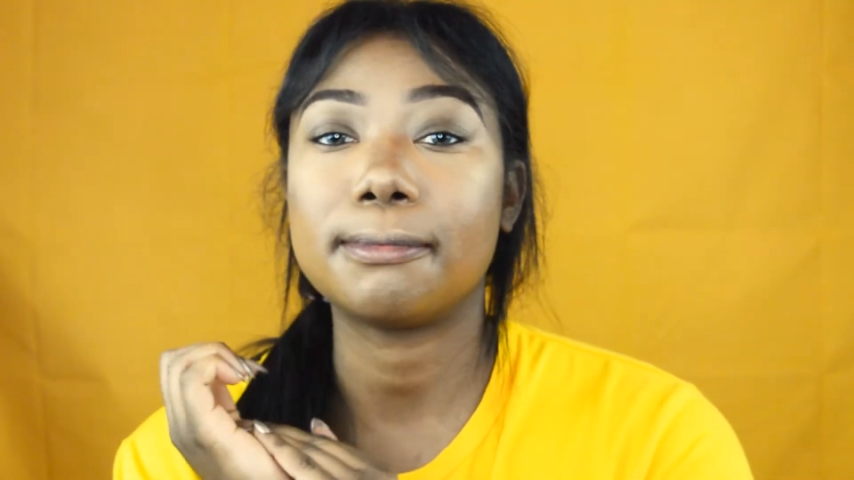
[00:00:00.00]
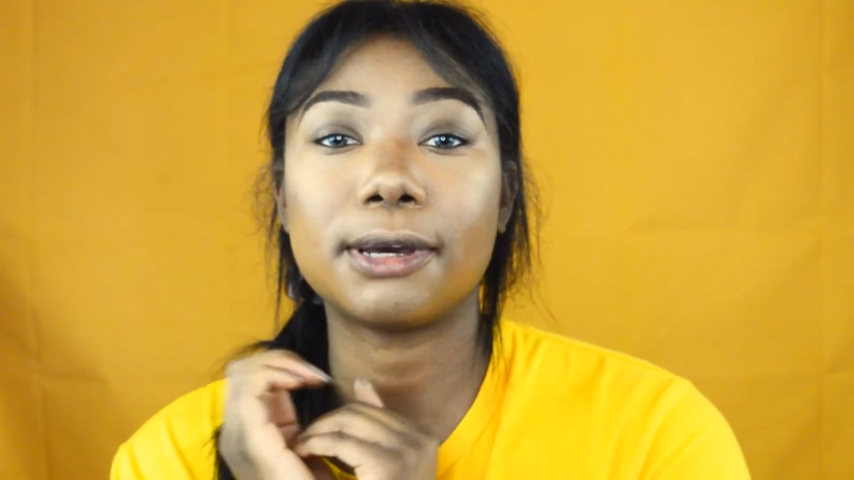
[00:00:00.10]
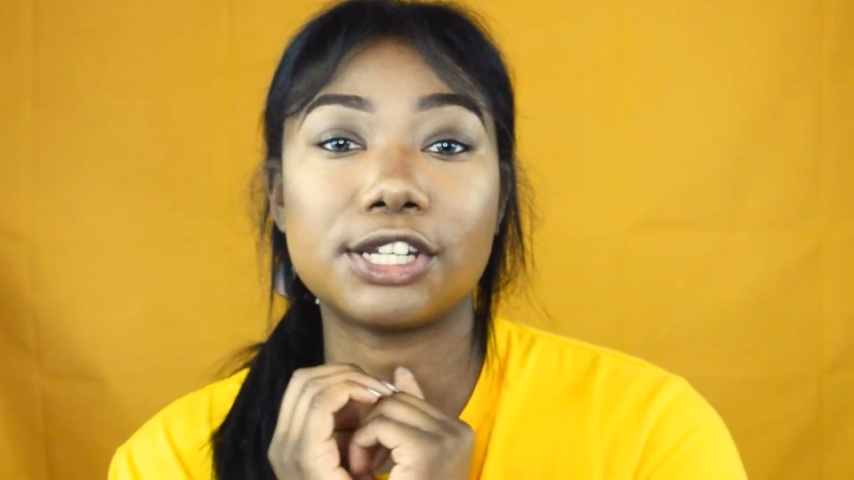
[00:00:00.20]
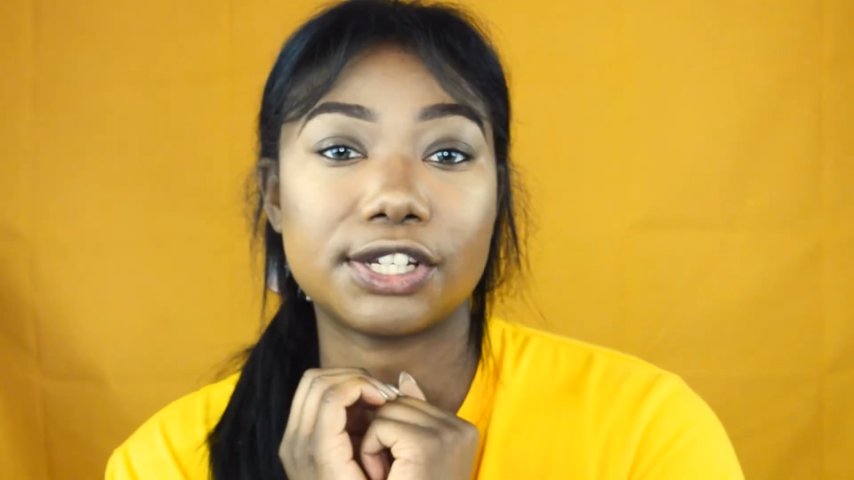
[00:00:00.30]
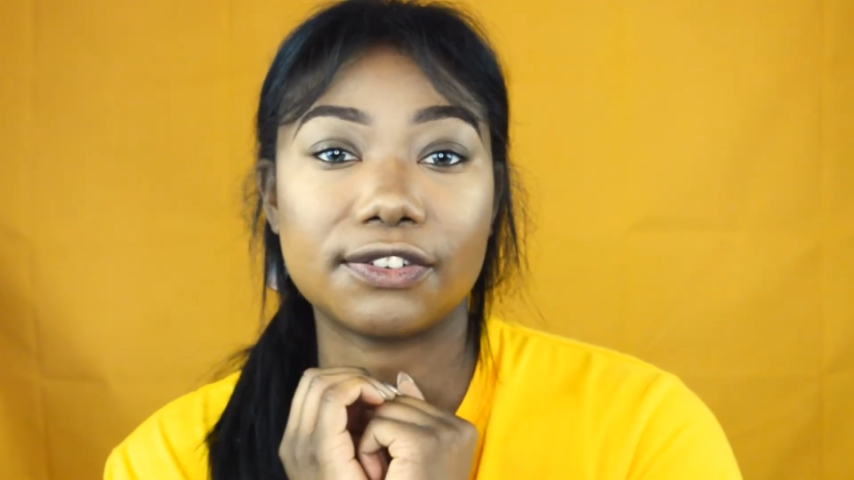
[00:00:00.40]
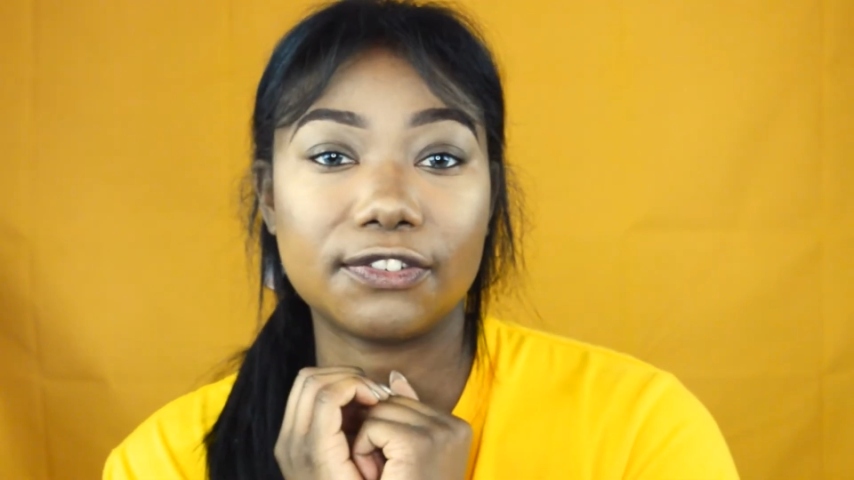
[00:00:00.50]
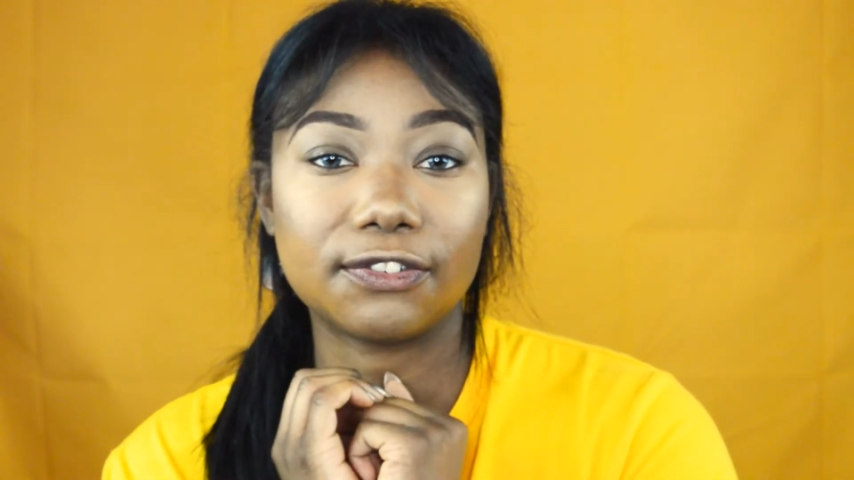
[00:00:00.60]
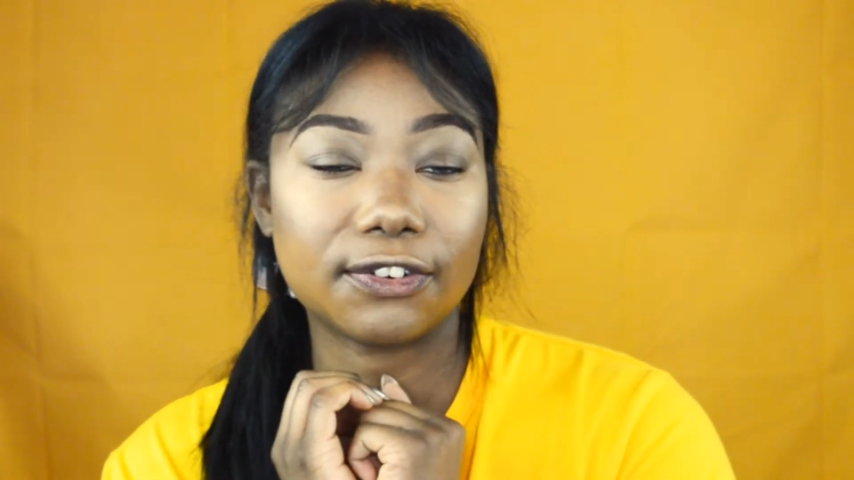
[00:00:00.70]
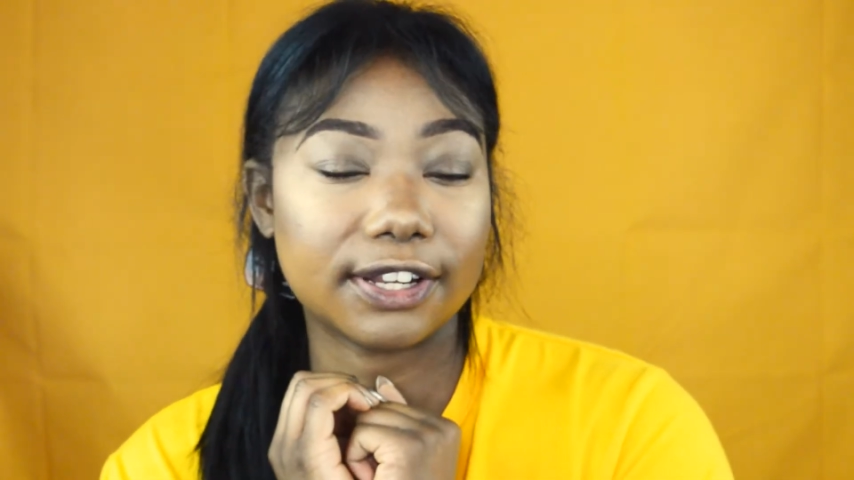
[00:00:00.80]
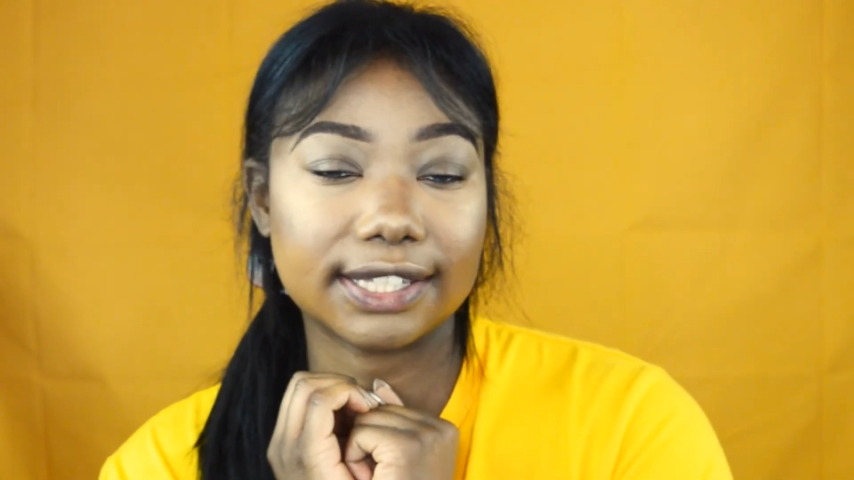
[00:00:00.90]
budget
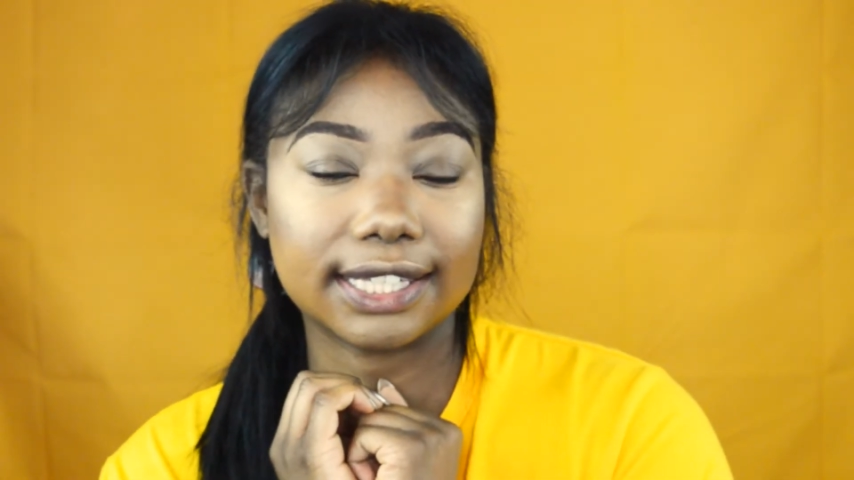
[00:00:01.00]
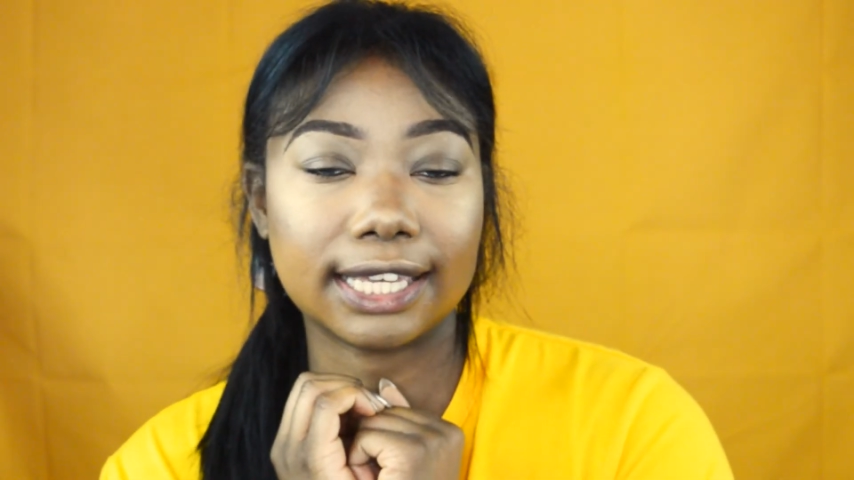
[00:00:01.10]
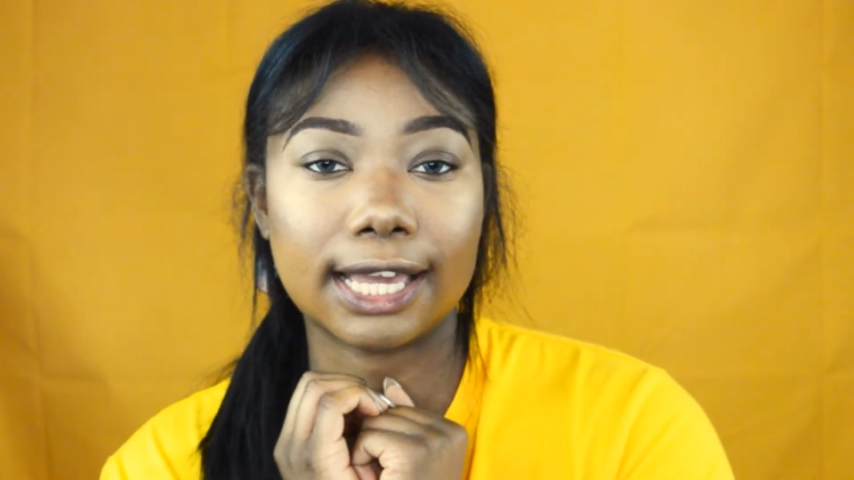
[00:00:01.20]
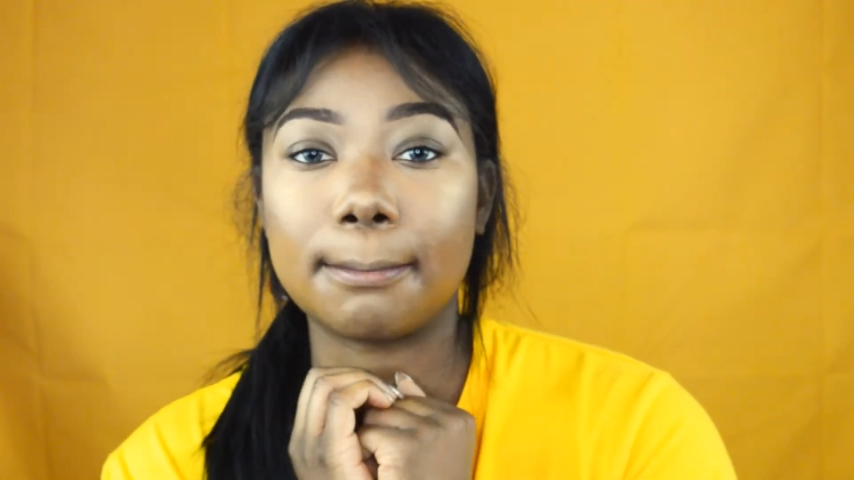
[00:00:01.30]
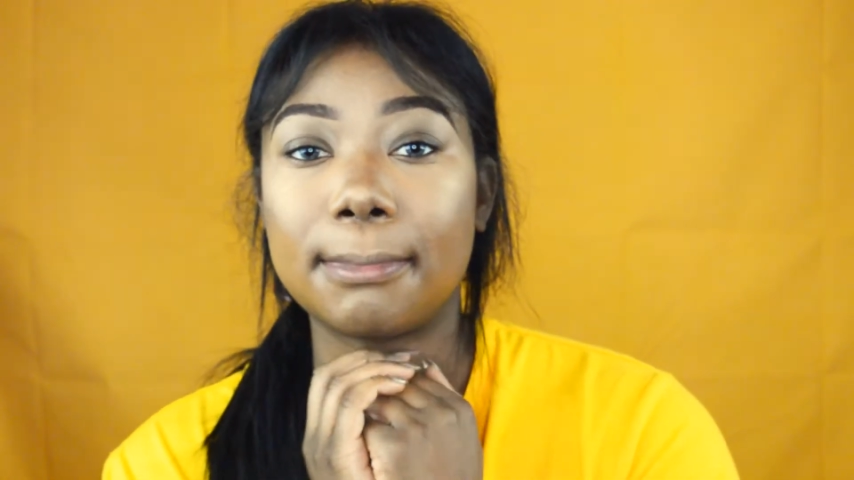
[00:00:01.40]
friendly